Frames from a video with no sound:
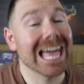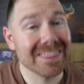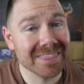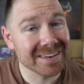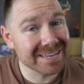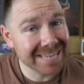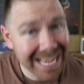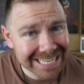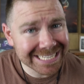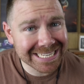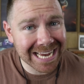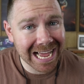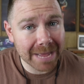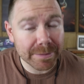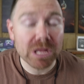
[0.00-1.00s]
And the next
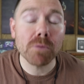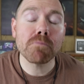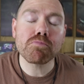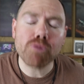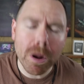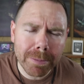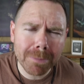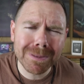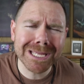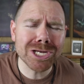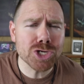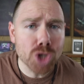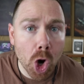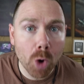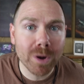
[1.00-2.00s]
time, he'll probably
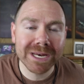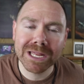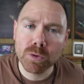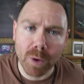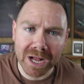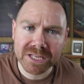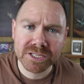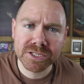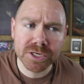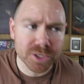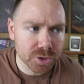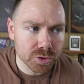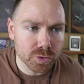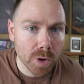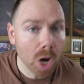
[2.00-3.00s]
know what he wants to
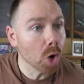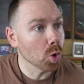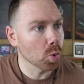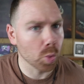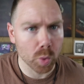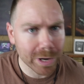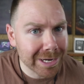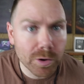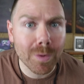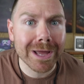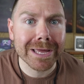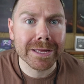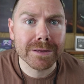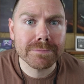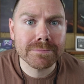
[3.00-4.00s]
do right away.